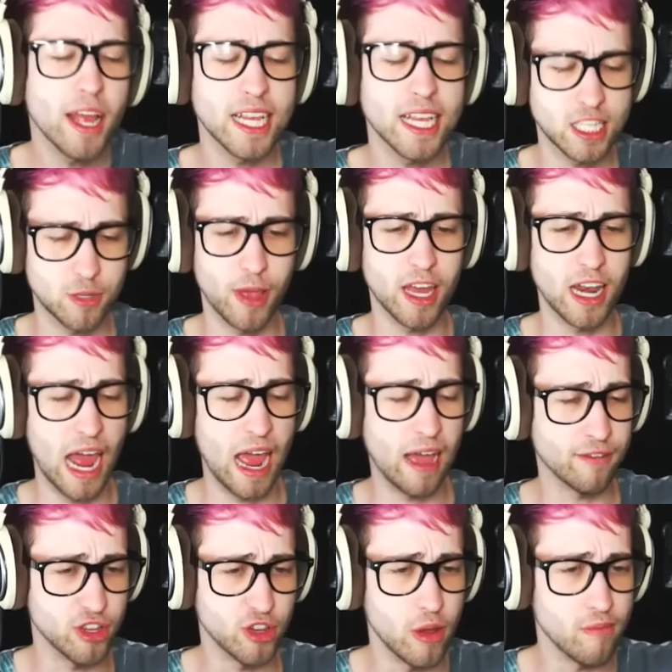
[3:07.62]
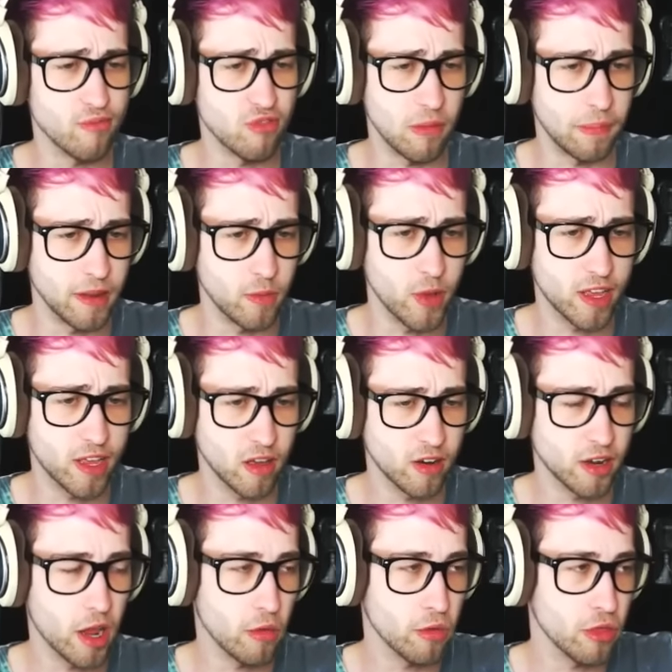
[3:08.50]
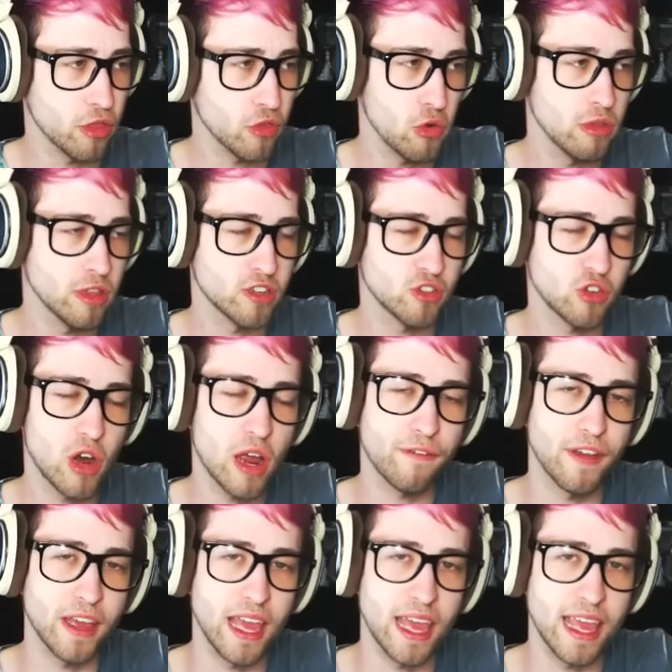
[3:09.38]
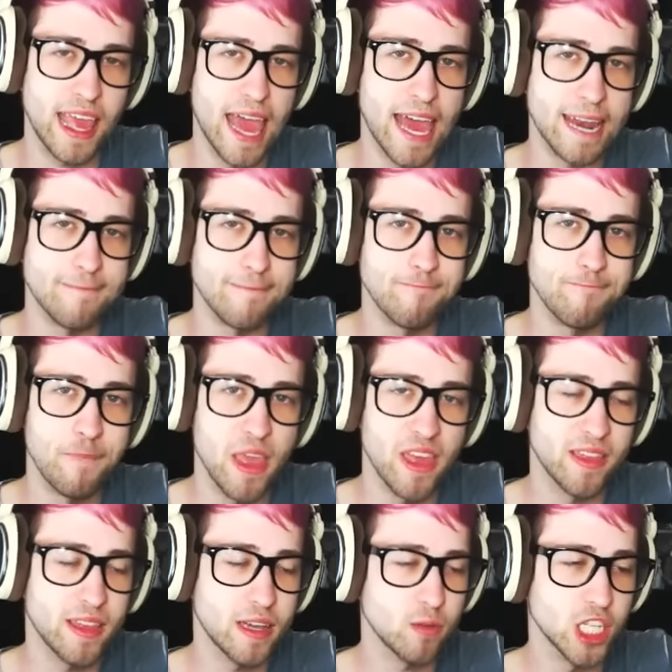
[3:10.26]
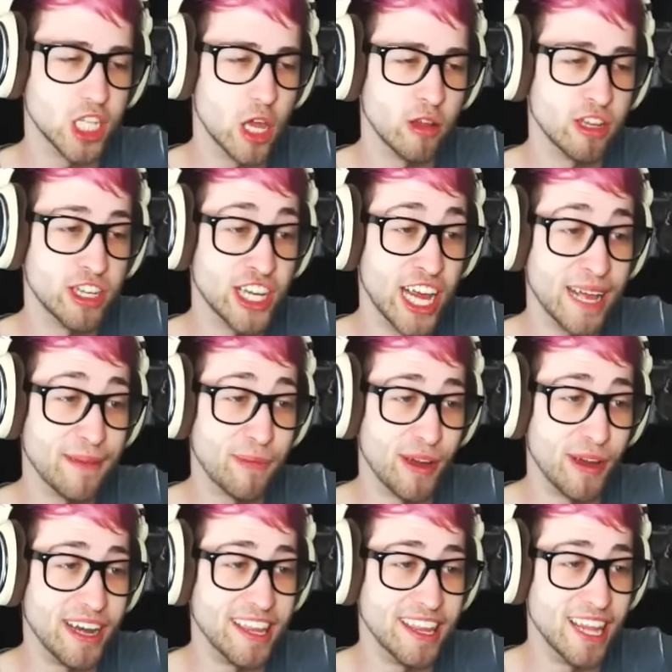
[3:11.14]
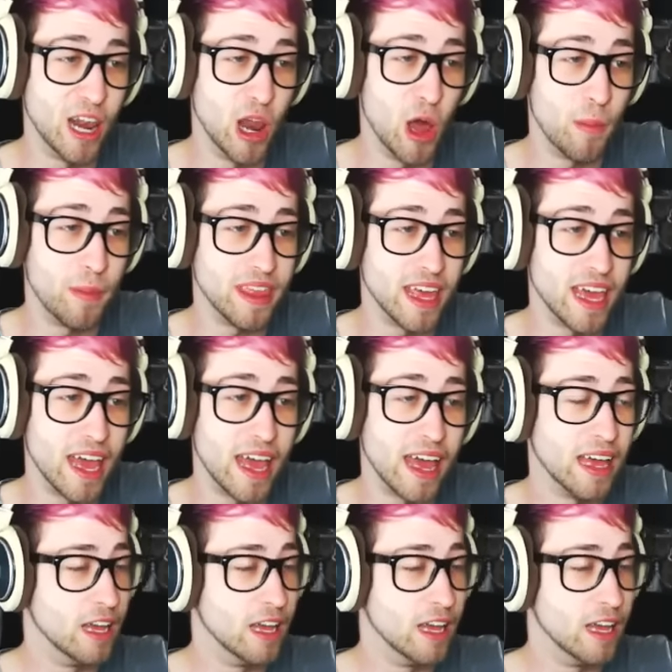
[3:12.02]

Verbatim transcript: I guess we're going to have to do it properly. We got to go through the traffic again. There was no checkpoint in the lobby there.